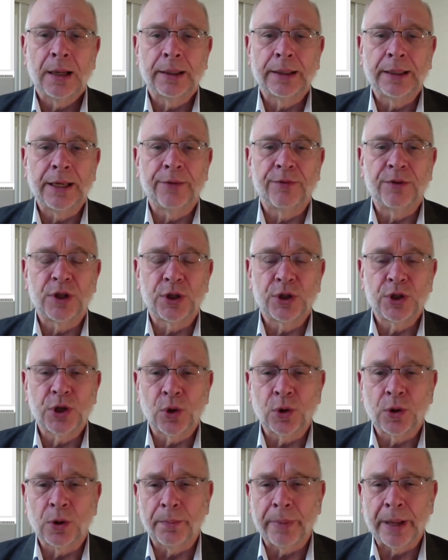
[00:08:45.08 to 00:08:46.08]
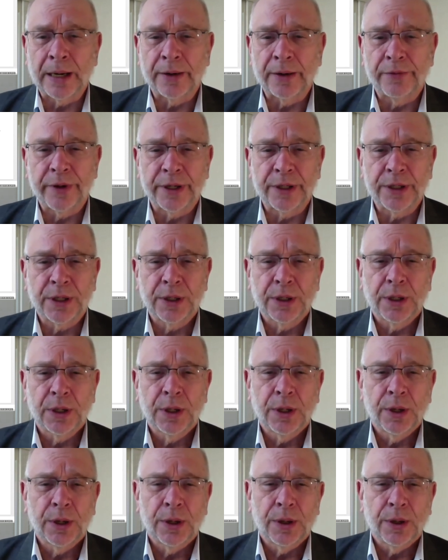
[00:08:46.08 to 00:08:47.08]
give the total benefit.
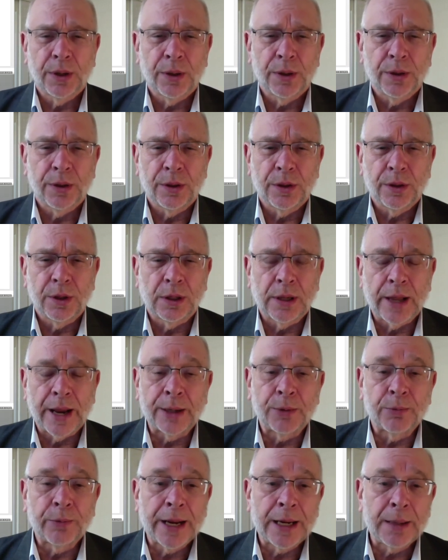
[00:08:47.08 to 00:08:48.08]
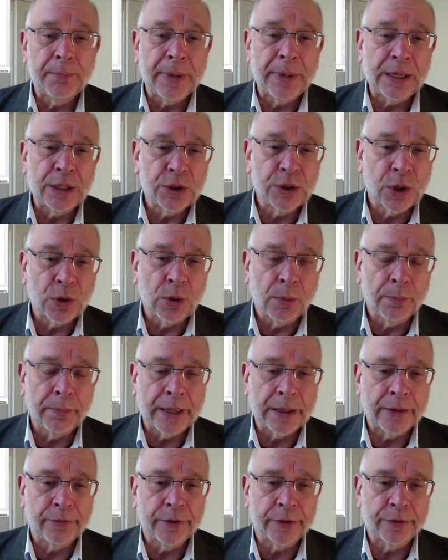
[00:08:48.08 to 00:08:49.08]
The light red being total
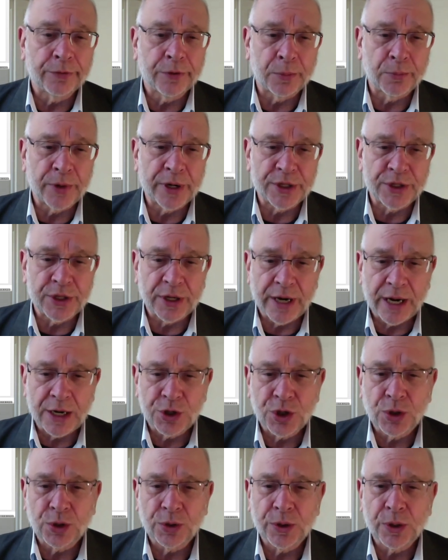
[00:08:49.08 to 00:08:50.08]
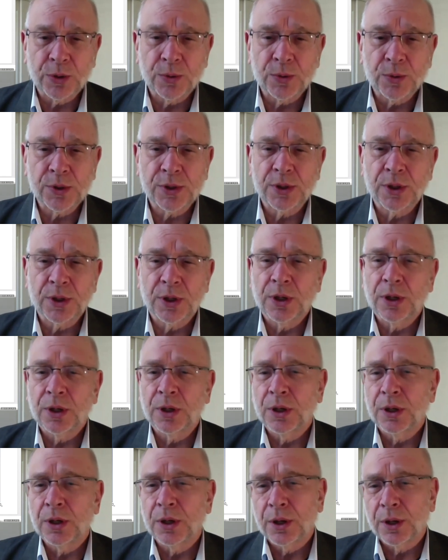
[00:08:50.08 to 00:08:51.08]
benefit from residential use,
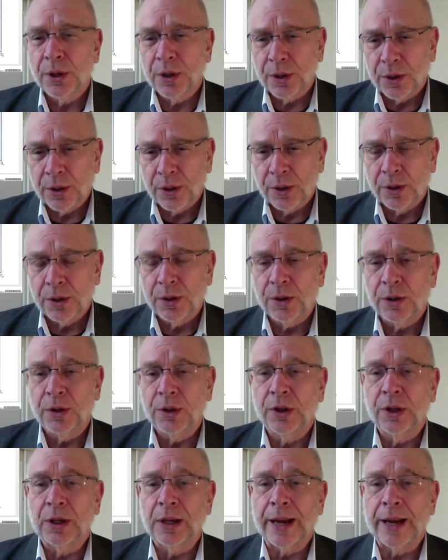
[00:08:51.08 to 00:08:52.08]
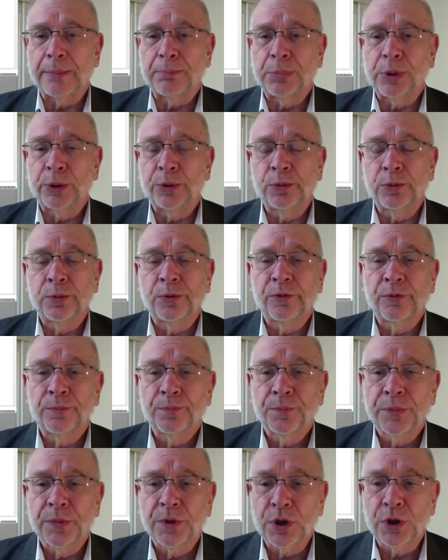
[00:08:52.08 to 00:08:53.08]
the light blue,
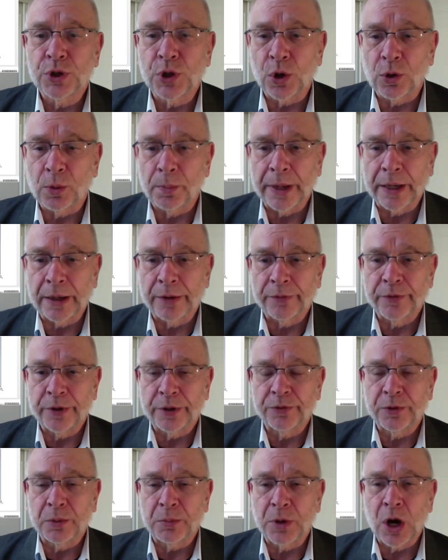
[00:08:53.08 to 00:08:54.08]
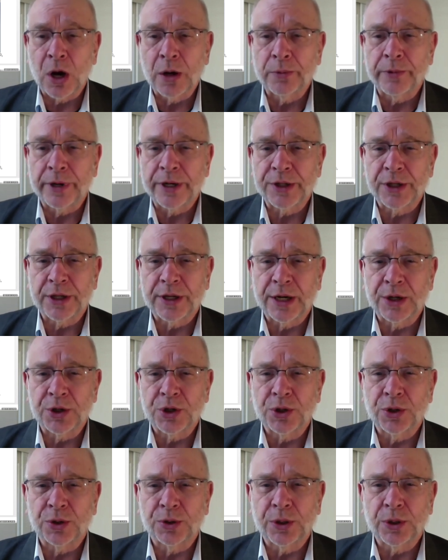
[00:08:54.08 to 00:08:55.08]
the total benefit from
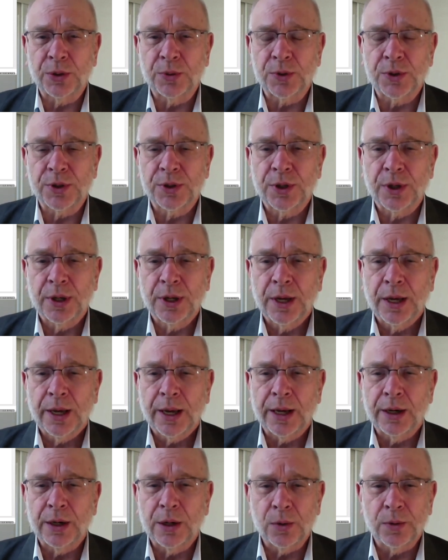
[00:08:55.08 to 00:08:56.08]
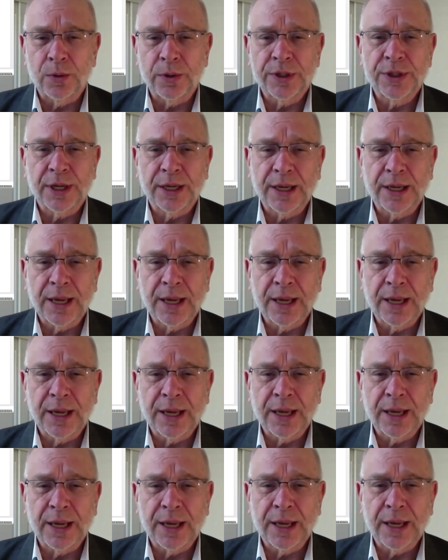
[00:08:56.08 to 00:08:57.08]
non-residential use. And notice
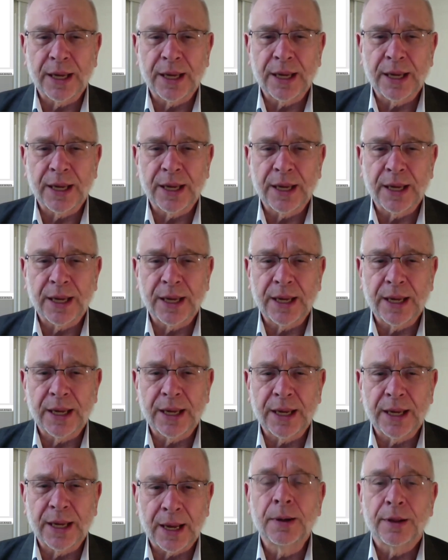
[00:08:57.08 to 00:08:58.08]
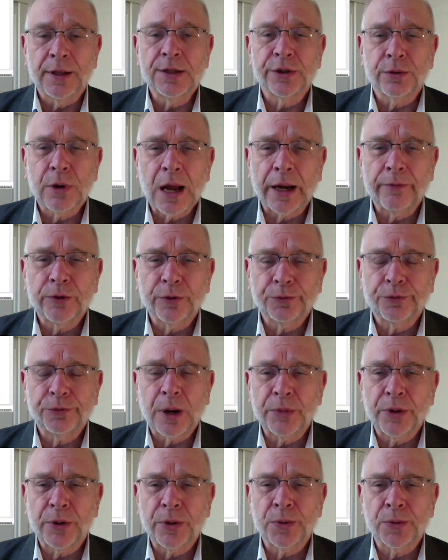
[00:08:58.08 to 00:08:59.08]
again, these are derived
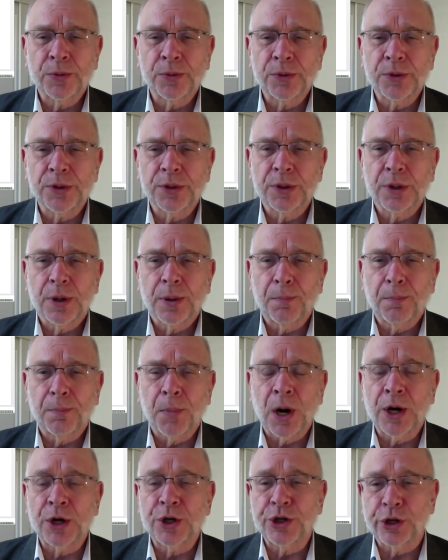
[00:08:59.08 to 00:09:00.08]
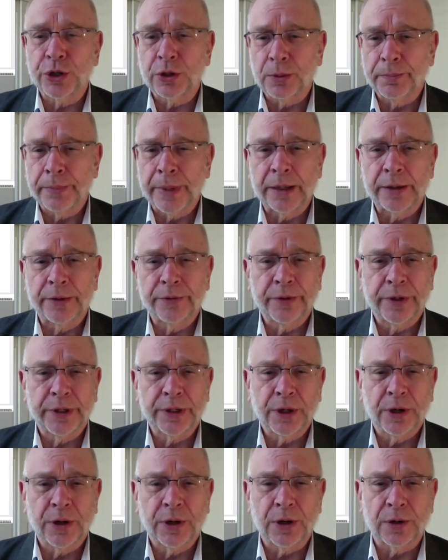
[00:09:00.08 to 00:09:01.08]
from those marginal
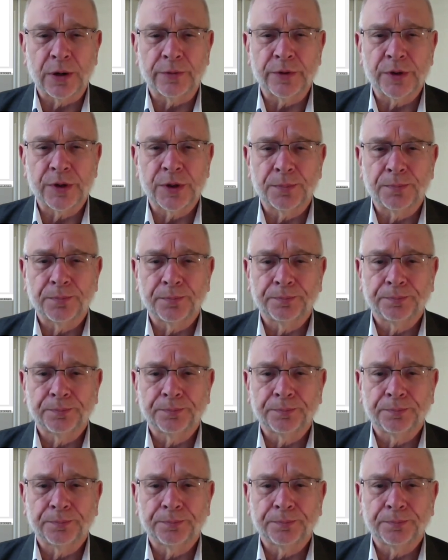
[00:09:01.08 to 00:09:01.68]
benefit curves.